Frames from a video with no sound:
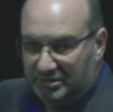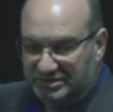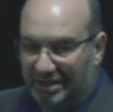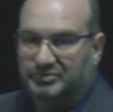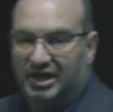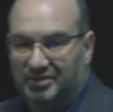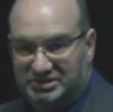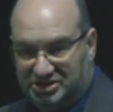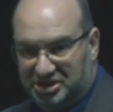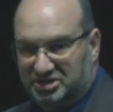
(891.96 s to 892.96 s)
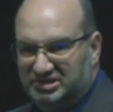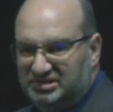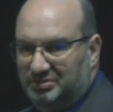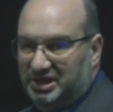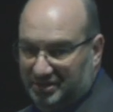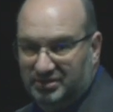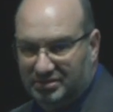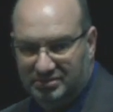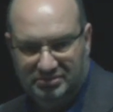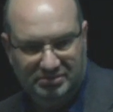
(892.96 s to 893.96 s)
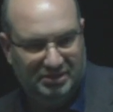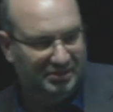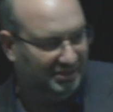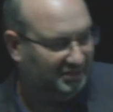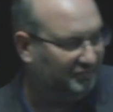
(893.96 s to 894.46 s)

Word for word: Sometimes it changes the meaning and I